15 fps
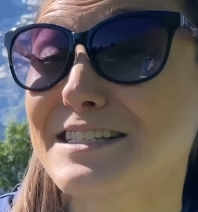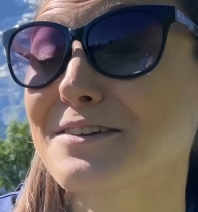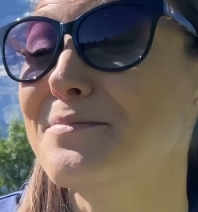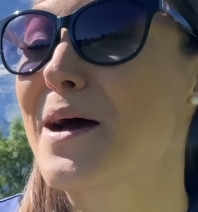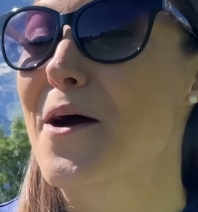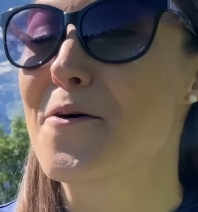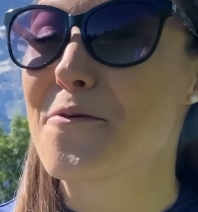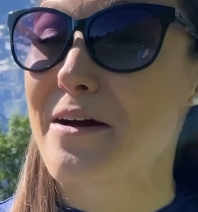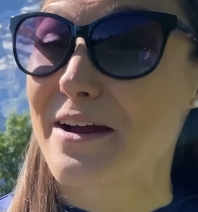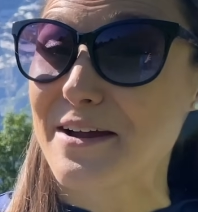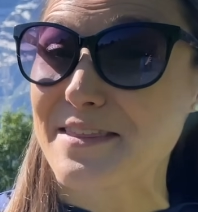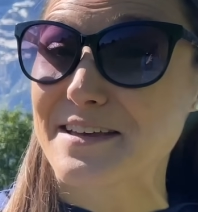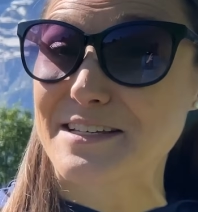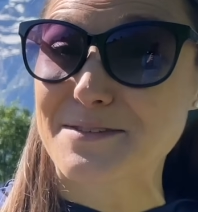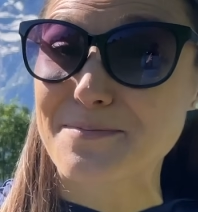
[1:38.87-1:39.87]
about where
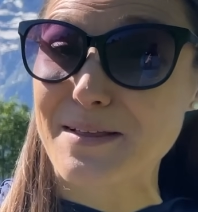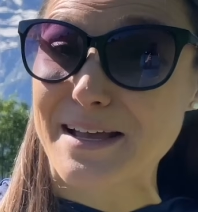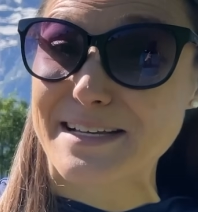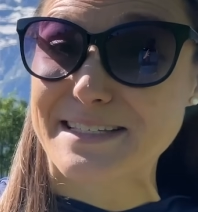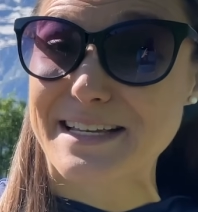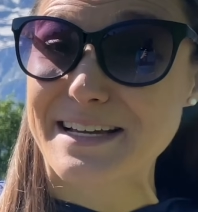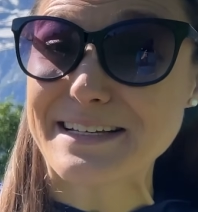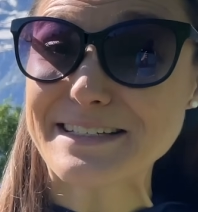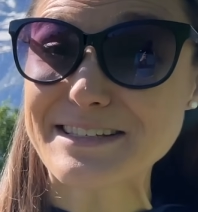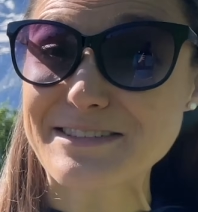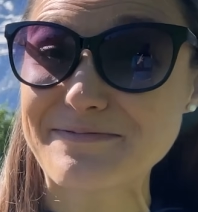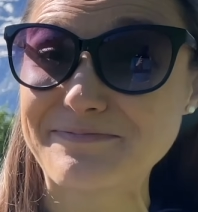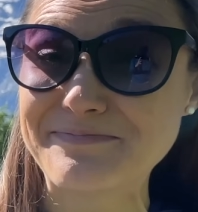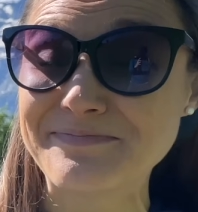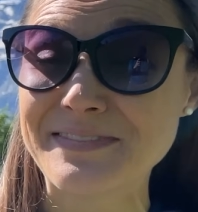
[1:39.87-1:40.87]
this place is?
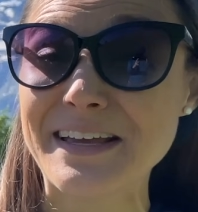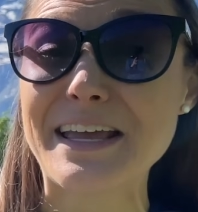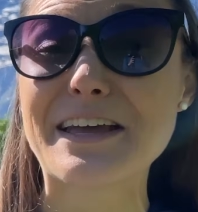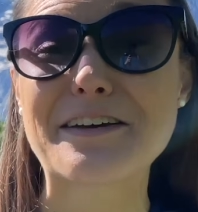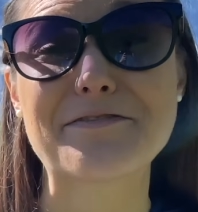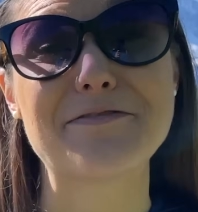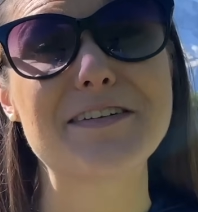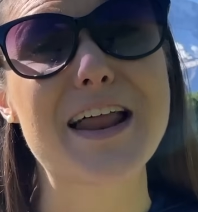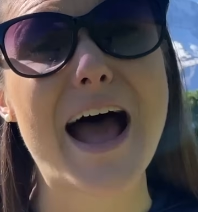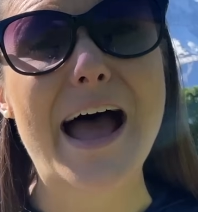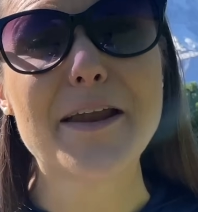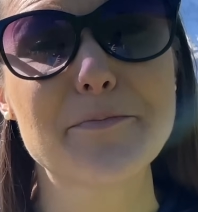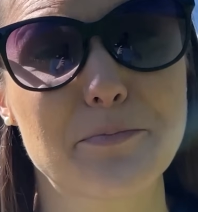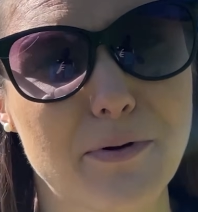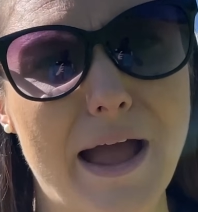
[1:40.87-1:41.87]
If
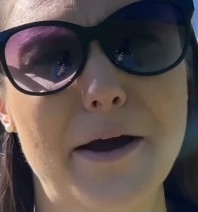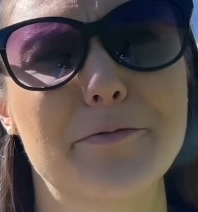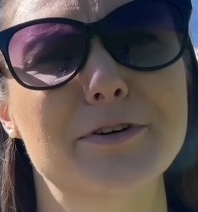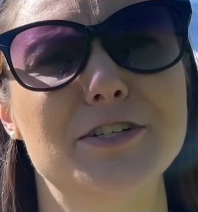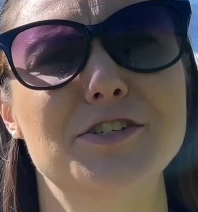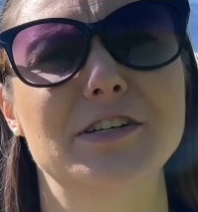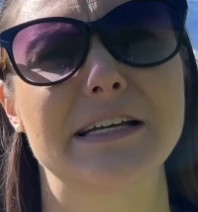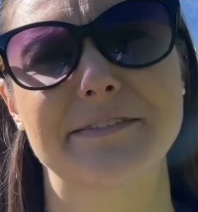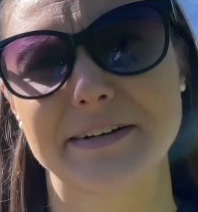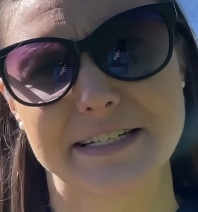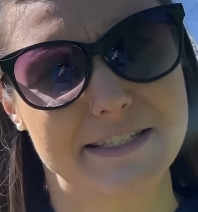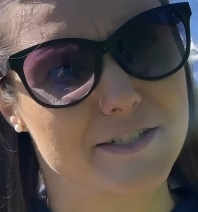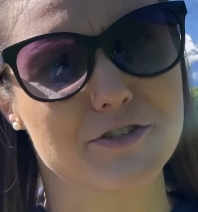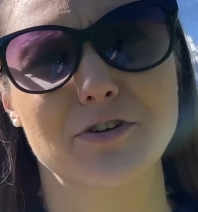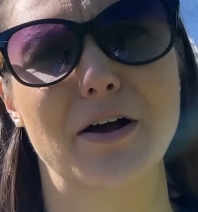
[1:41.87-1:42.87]
not, Brett, would you give
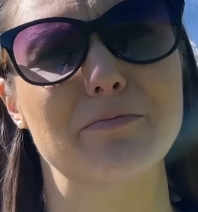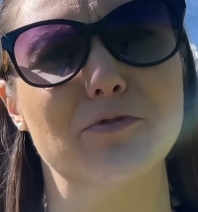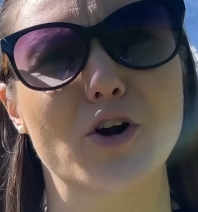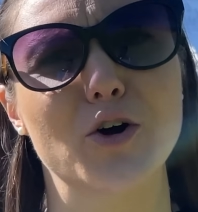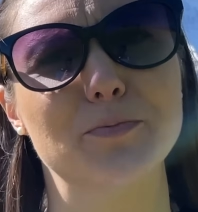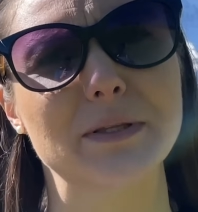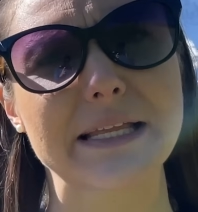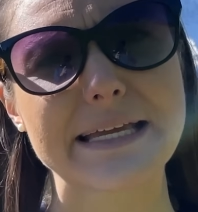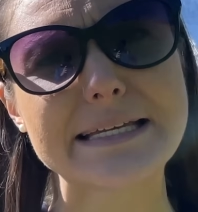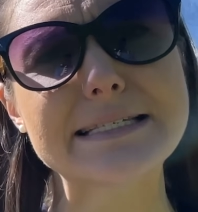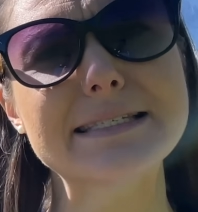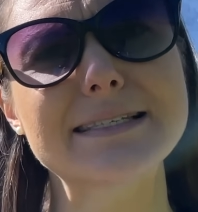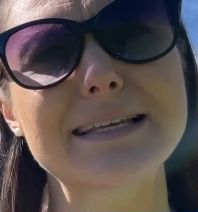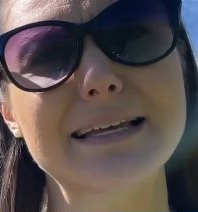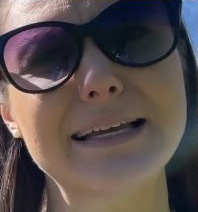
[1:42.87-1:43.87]
us a drum roll,
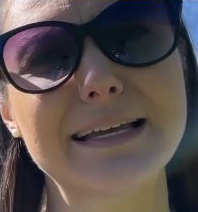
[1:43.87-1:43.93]
please?